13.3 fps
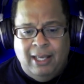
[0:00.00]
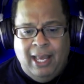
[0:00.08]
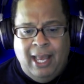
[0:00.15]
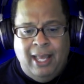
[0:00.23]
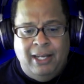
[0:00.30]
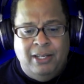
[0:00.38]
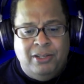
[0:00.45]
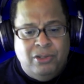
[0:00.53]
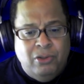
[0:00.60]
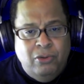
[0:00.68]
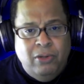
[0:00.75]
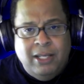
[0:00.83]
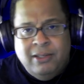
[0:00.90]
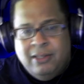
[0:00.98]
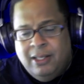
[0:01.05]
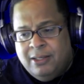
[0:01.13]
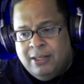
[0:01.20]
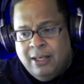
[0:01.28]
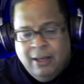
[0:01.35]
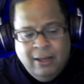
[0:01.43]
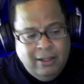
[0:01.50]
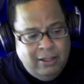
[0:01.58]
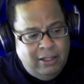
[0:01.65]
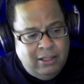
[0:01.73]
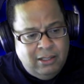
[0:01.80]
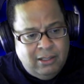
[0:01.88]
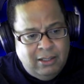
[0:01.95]
and as soon as this
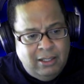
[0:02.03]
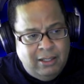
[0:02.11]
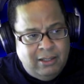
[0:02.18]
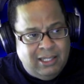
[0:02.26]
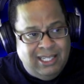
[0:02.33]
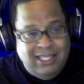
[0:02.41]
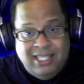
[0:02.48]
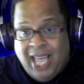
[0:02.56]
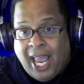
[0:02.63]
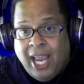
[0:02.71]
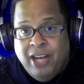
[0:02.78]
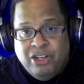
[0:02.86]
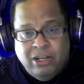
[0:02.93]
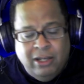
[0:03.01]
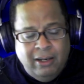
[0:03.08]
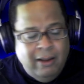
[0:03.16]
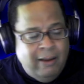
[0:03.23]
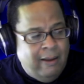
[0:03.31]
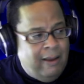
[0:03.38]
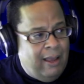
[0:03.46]
contagion